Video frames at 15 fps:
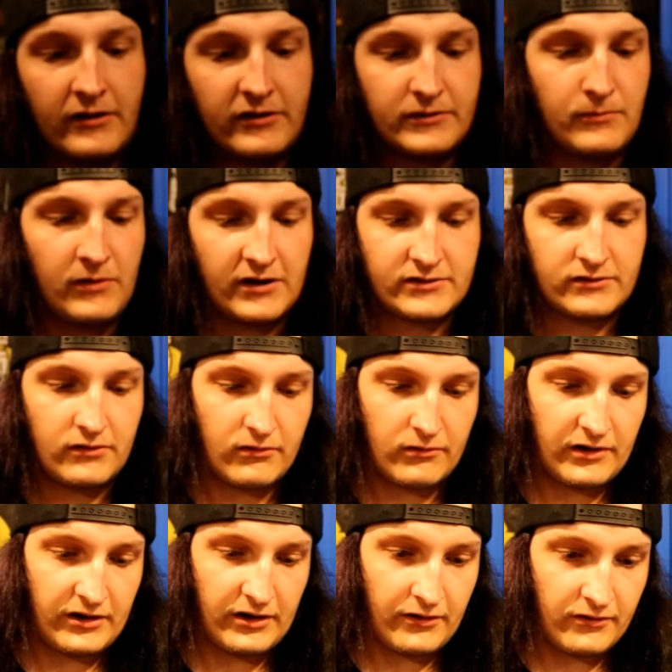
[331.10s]
there's a box logo
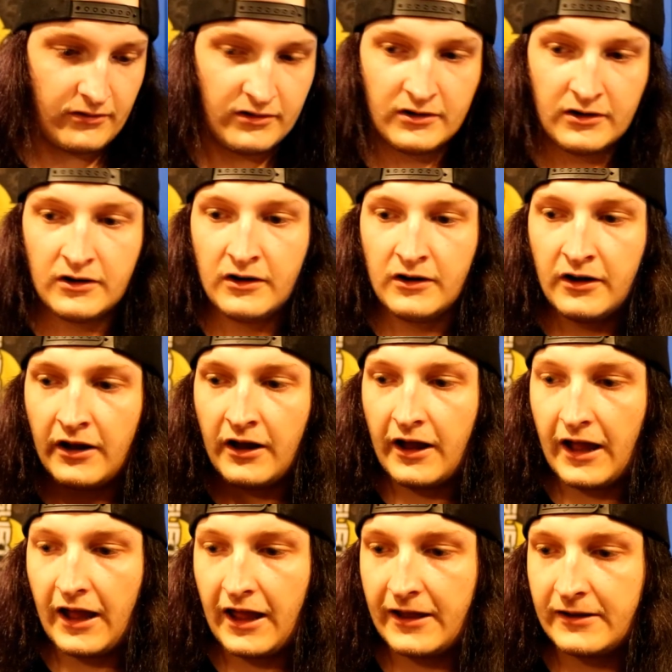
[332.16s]
right there.
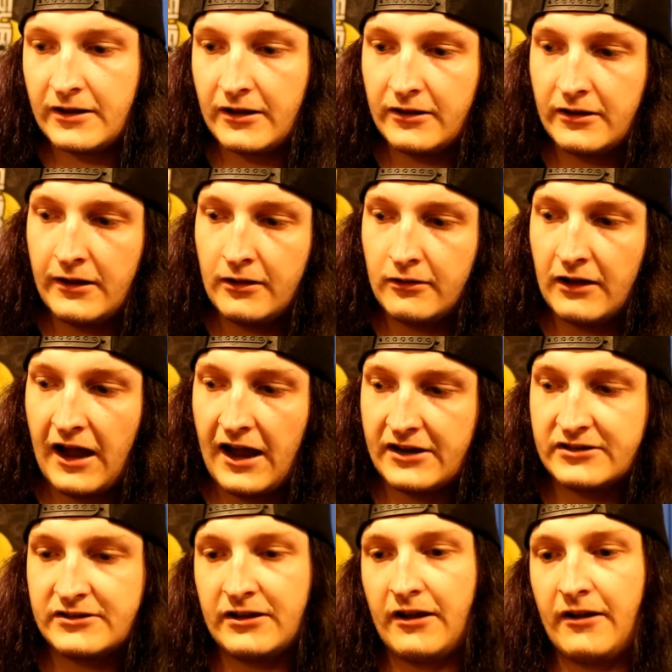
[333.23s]
And the
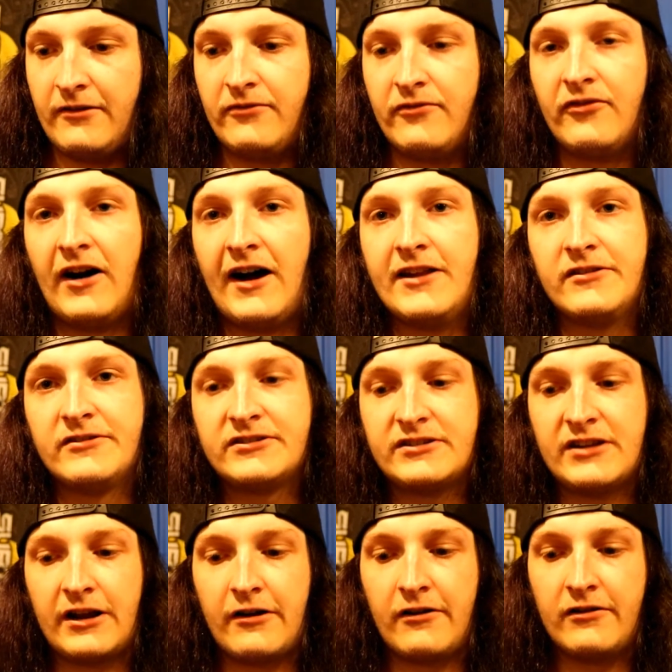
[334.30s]
last and final
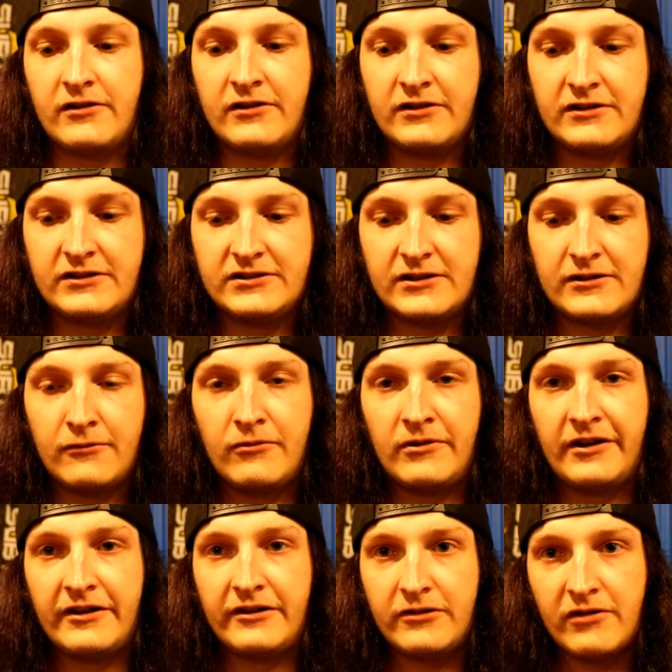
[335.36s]
sticker. This is the
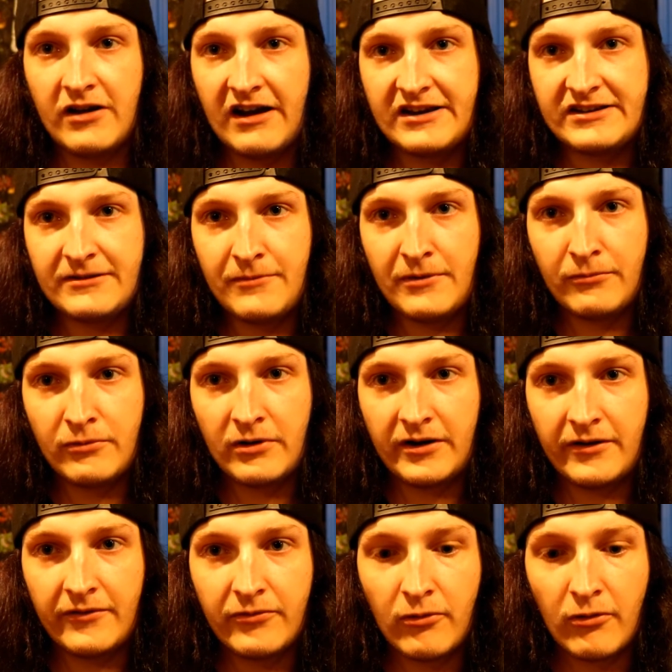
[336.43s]
one you guys have been
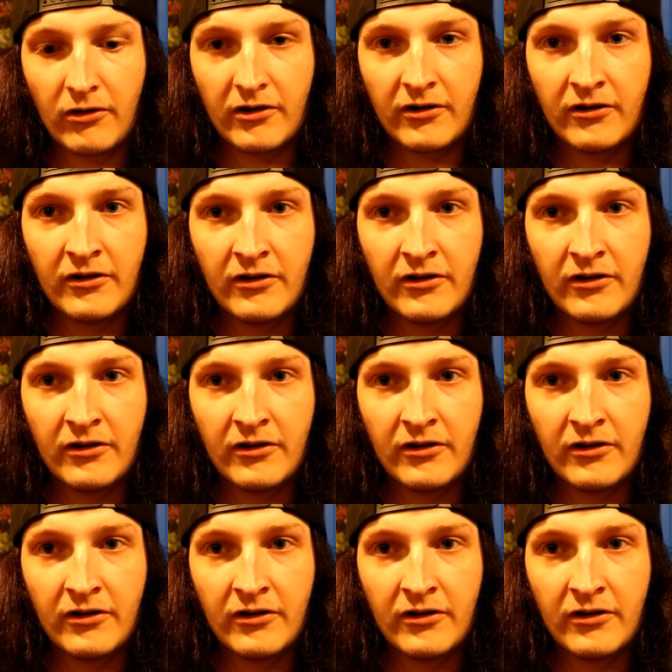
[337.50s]
waiting for.